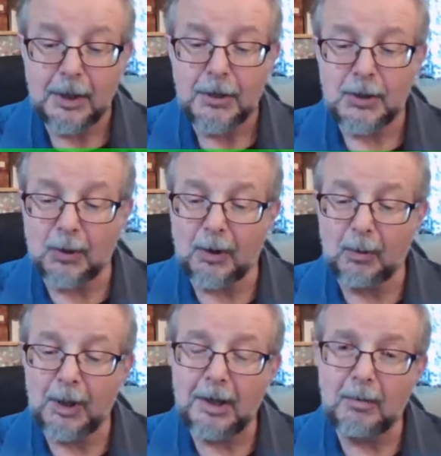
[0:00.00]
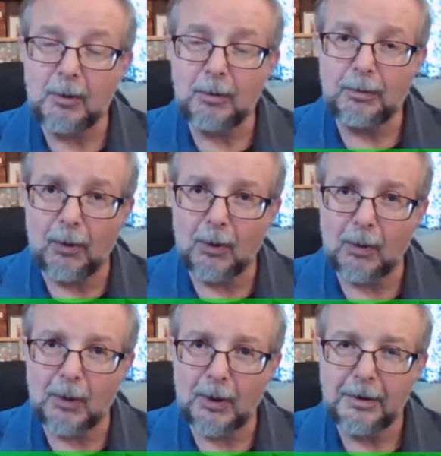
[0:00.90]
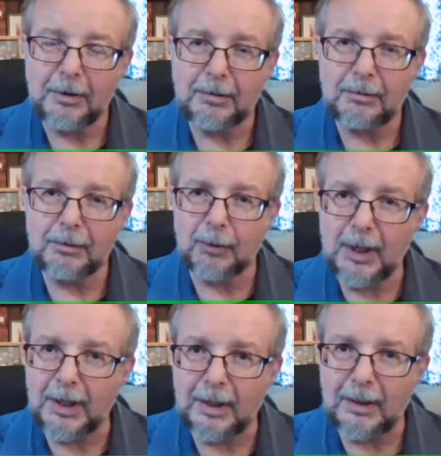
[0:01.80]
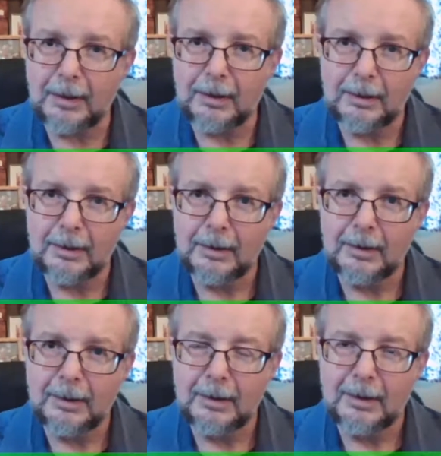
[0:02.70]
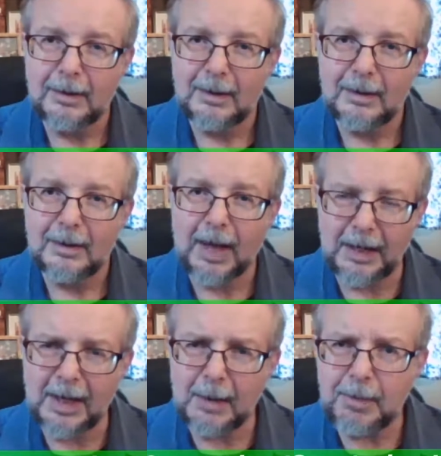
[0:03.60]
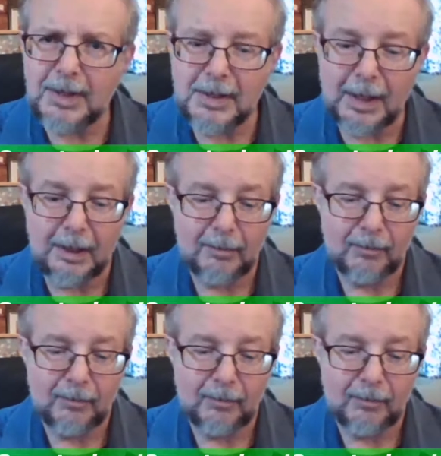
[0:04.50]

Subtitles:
so that we can move forward free and get busy.